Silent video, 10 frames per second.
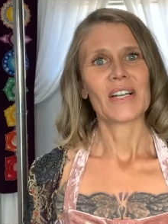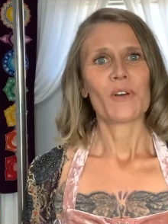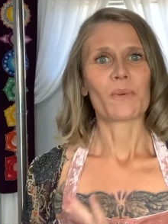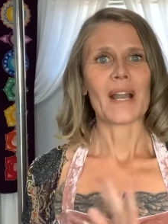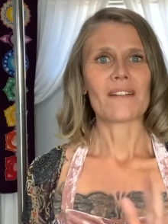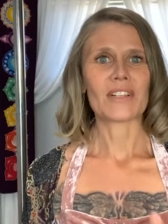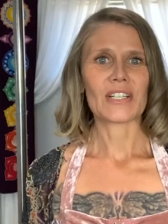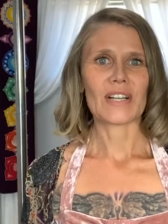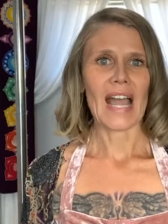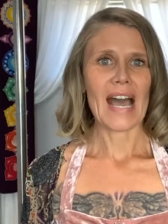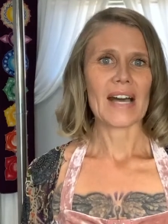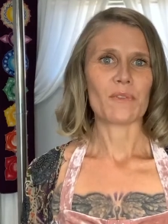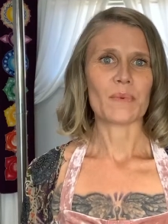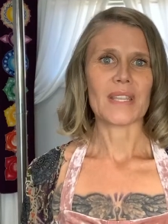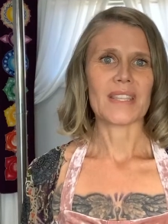wherever you're
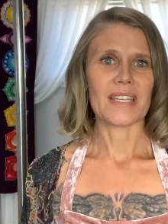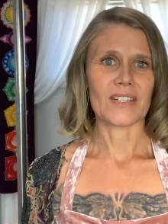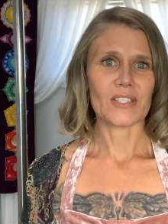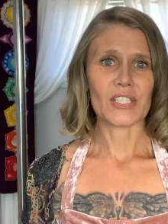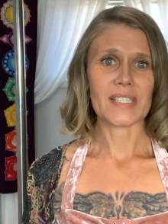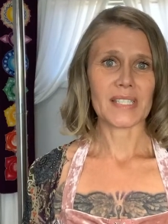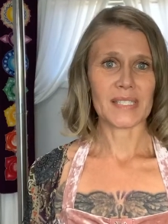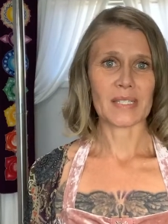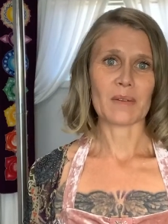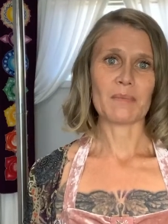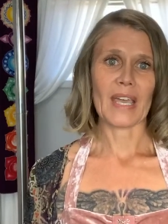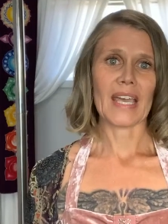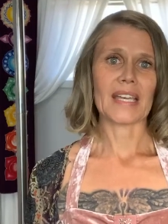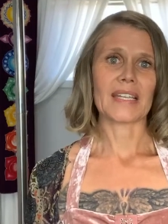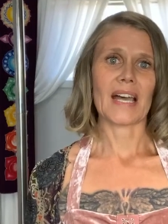at with the energy system.
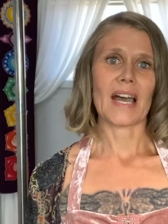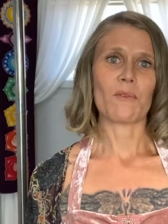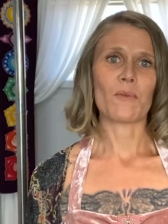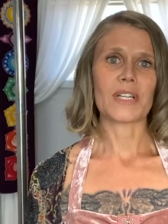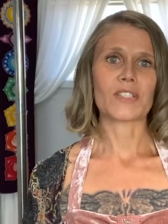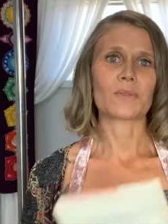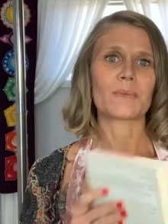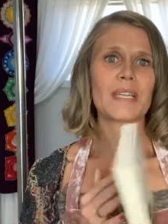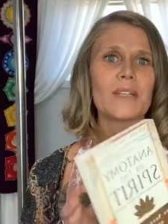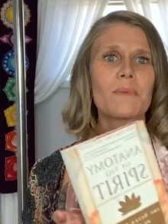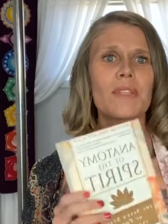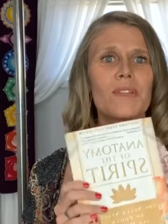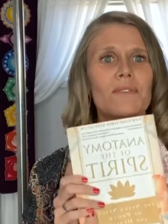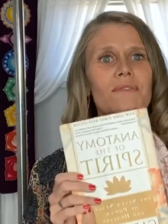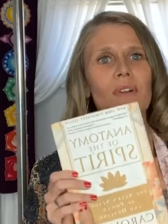And I want to read with
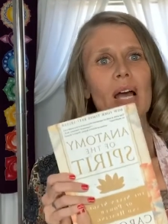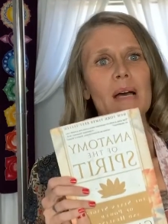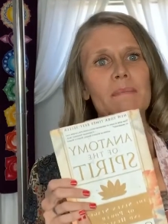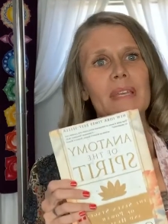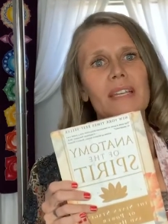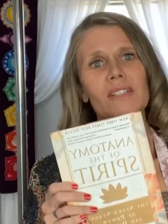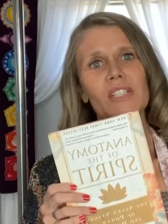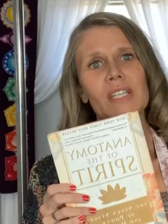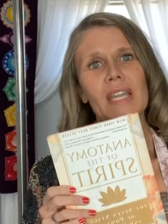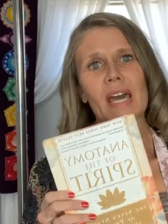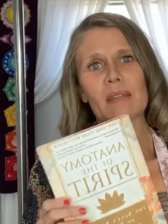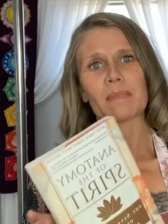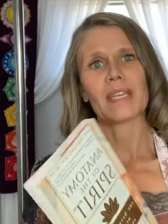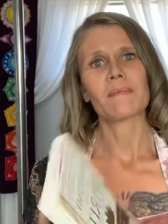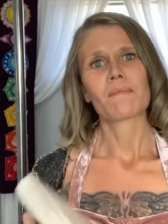you from Energy
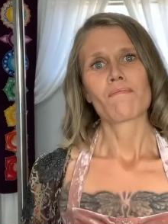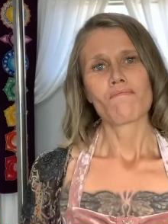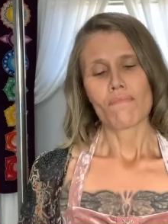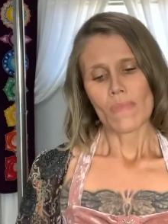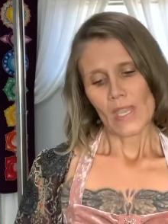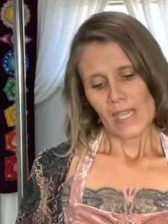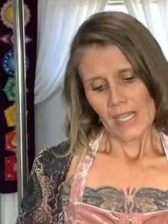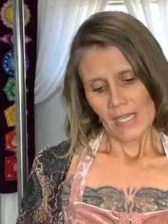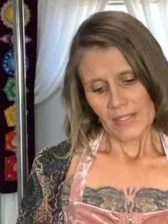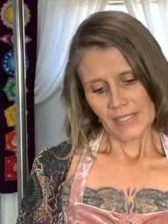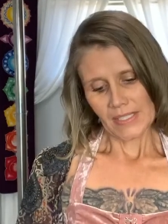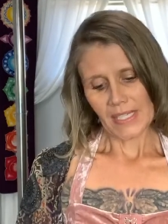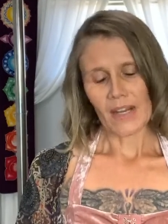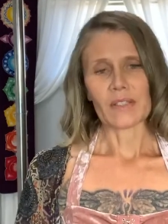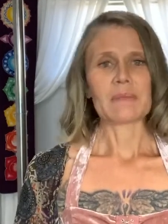Anatomy. This is
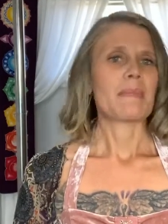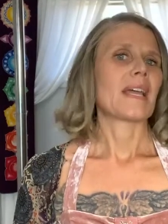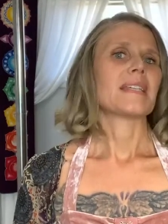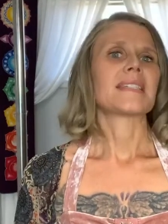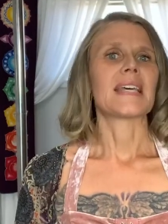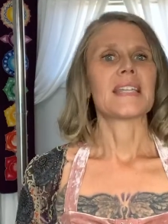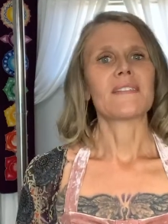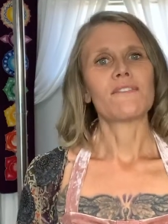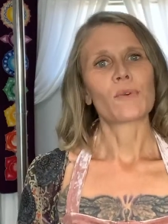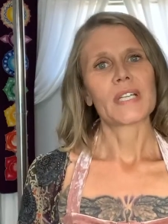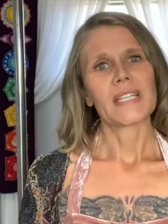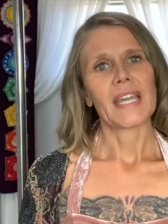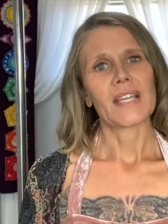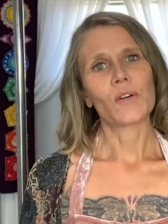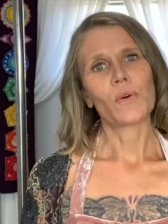Carolyn Mace, and in the
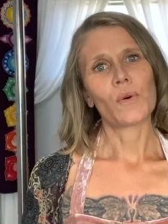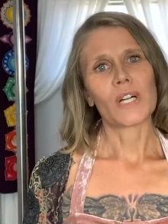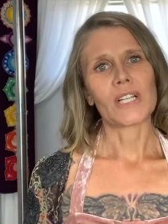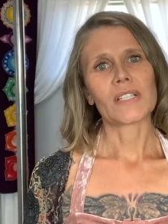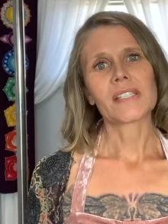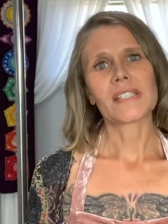40-day course,